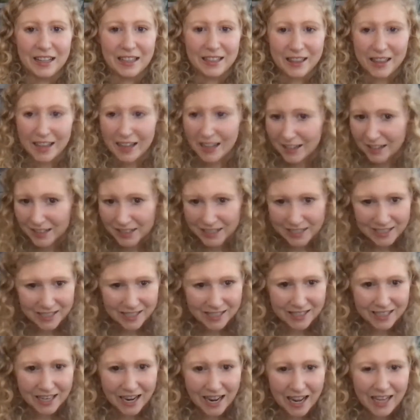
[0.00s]
the energy is
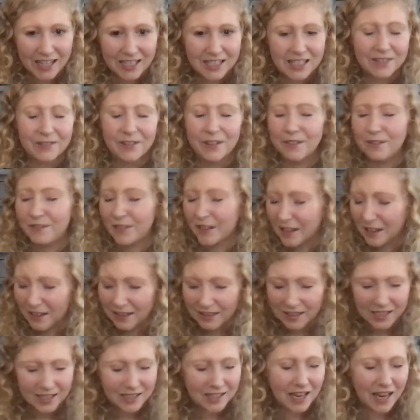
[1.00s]
intense. If you're
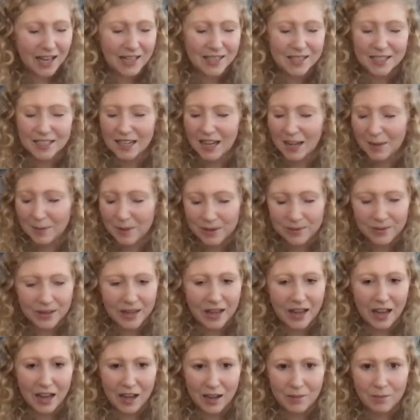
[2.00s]
feeling the intensity, I mean, we
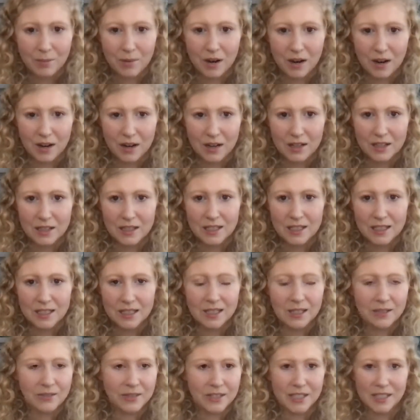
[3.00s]
had
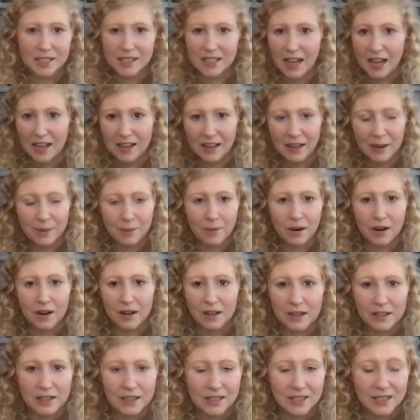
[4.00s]
Mars, we just had like
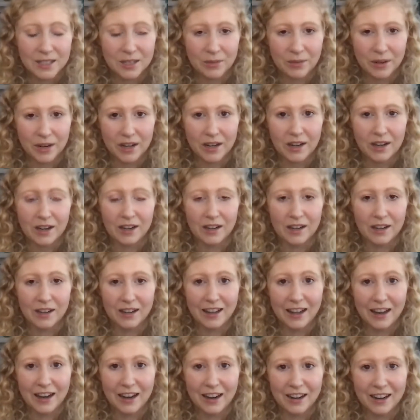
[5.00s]
Mars square
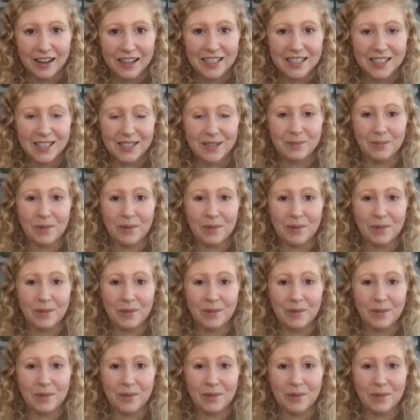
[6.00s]
Eris,